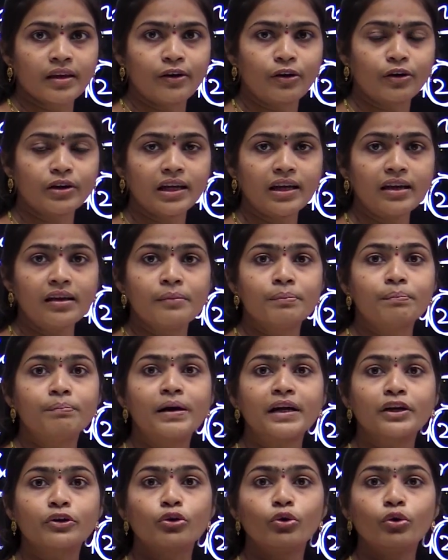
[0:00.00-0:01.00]
Okay.
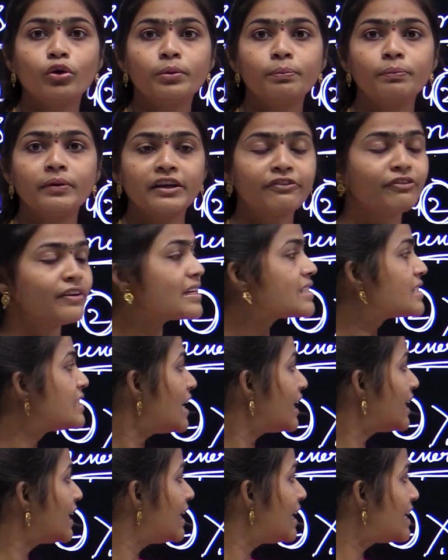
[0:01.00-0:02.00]
But don't be fixed
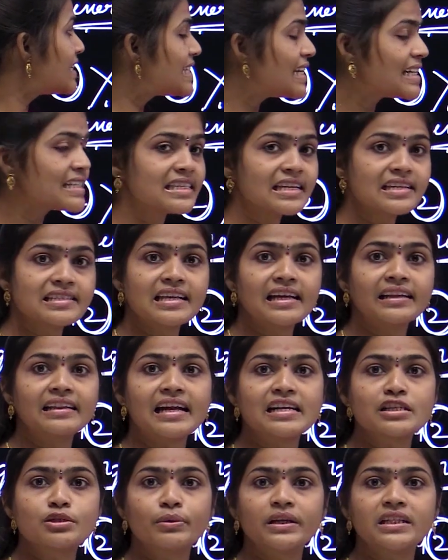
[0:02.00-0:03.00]
that here 6 is there.
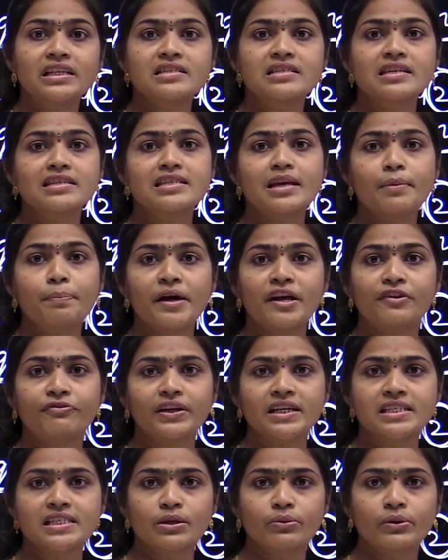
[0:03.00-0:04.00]
That's why this is a
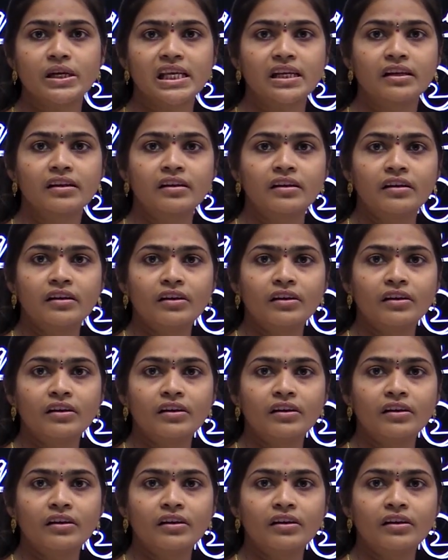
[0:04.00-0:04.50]
perfect square.